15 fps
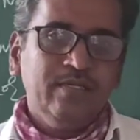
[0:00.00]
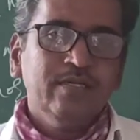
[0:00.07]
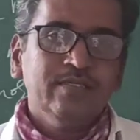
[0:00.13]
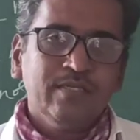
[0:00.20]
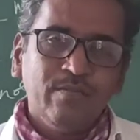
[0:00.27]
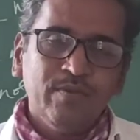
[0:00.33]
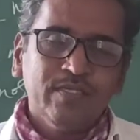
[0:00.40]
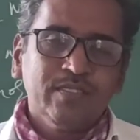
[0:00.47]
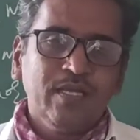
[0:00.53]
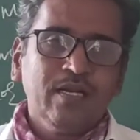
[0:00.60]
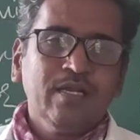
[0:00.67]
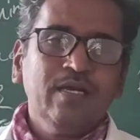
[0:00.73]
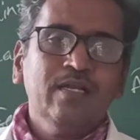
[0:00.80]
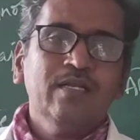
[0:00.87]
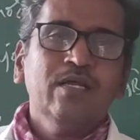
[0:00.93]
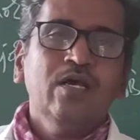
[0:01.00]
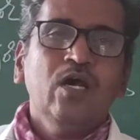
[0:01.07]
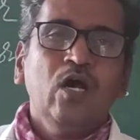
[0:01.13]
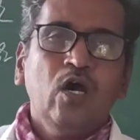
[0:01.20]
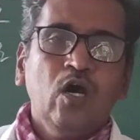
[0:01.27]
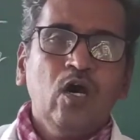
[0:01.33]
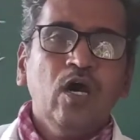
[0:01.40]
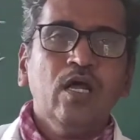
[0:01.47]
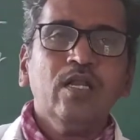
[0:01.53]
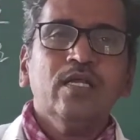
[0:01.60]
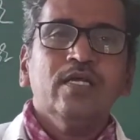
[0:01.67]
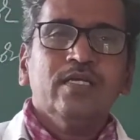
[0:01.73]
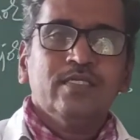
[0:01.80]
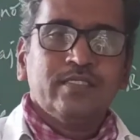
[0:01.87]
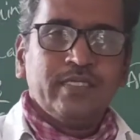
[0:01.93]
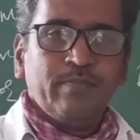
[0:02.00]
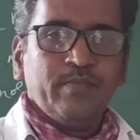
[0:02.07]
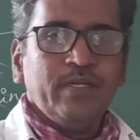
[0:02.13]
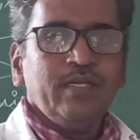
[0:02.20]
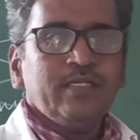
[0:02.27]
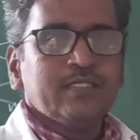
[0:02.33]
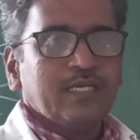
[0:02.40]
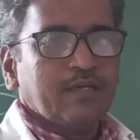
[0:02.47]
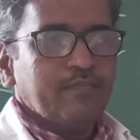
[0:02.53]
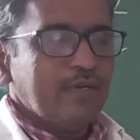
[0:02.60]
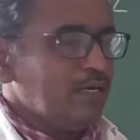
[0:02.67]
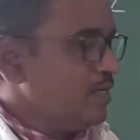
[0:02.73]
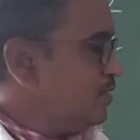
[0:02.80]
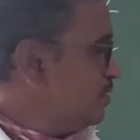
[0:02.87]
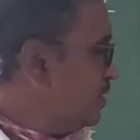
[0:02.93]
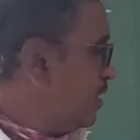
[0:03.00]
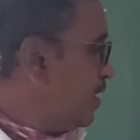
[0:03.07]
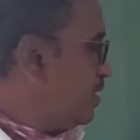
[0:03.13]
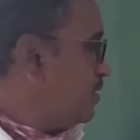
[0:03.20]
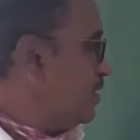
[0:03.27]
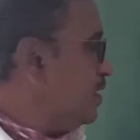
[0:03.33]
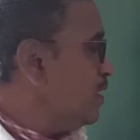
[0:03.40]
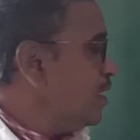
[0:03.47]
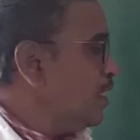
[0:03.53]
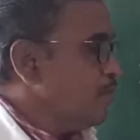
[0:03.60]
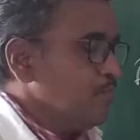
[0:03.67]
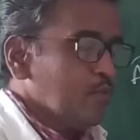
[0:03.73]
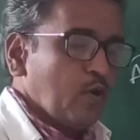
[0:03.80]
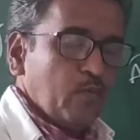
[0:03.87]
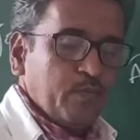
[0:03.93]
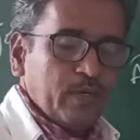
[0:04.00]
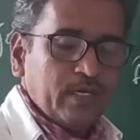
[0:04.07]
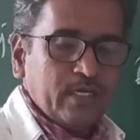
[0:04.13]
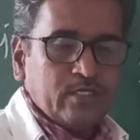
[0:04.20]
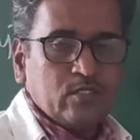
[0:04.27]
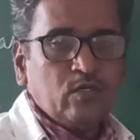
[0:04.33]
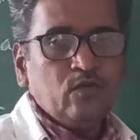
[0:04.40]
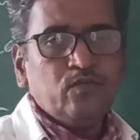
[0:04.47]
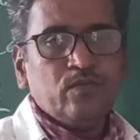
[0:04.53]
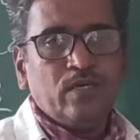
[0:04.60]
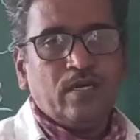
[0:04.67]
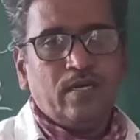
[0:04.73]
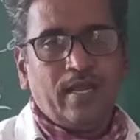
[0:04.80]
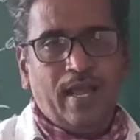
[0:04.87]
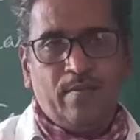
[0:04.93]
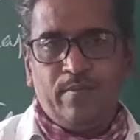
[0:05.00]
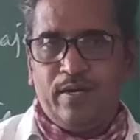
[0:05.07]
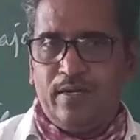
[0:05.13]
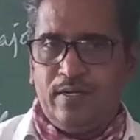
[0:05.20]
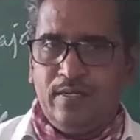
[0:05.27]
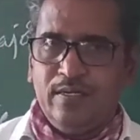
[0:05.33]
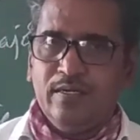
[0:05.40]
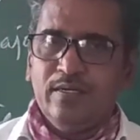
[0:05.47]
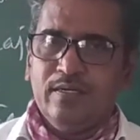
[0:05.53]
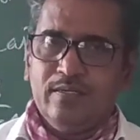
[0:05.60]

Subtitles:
Semicircle or semi-segment. They are the properties of diameter.